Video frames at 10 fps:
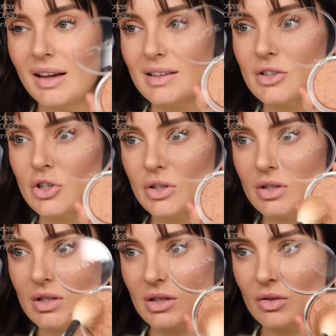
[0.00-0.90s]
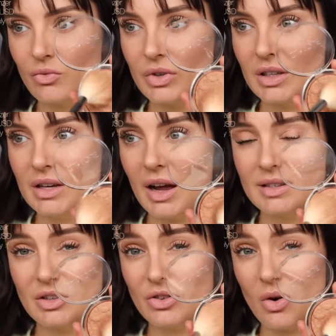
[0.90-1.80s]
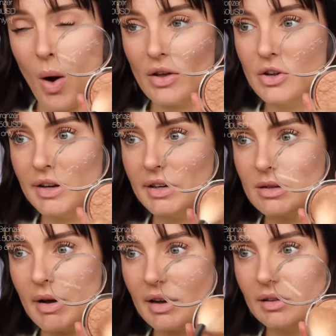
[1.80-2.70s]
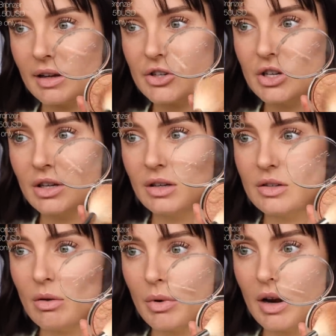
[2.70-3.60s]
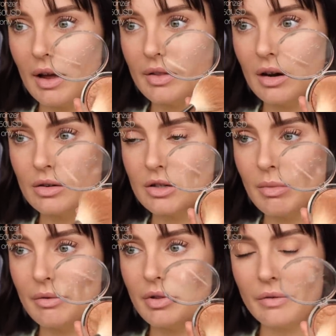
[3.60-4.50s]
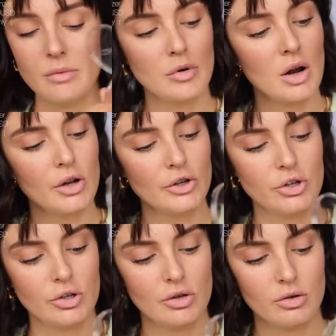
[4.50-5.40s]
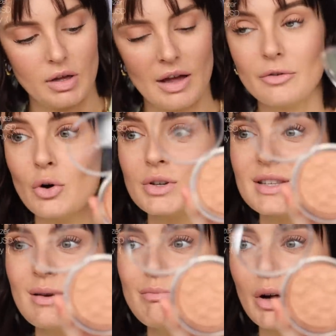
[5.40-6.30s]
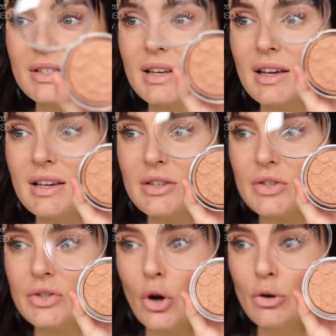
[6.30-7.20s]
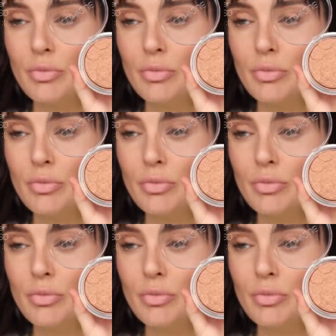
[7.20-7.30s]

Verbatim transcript: it's just really nice and quite unique to my collection. So I'm gonna add that onto my fluffy brush. And of course, the embossing is so